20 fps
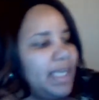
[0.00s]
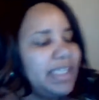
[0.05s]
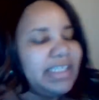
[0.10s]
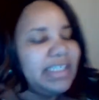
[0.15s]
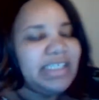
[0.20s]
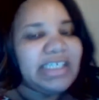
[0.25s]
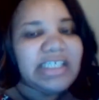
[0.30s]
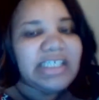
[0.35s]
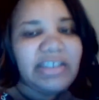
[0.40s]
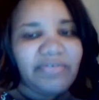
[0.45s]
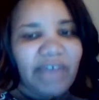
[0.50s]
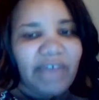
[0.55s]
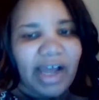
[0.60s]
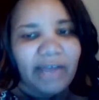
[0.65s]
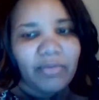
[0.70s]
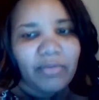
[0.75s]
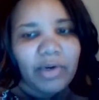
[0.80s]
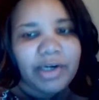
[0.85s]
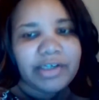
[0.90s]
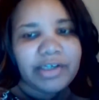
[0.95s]
is
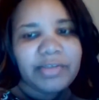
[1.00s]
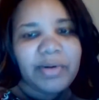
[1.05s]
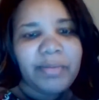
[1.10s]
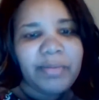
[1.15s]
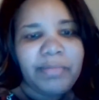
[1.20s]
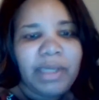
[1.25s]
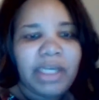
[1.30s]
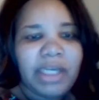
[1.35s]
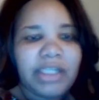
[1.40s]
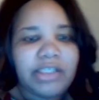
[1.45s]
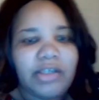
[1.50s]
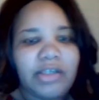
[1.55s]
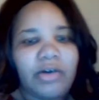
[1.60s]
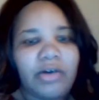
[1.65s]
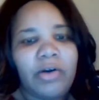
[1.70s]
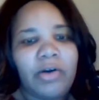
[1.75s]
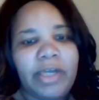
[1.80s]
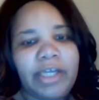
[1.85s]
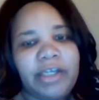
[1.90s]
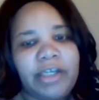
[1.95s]
65 words per minute. So,
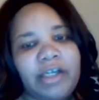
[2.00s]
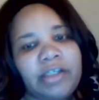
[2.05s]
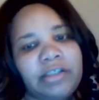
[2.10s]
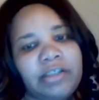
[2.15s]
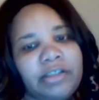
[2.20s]
okay.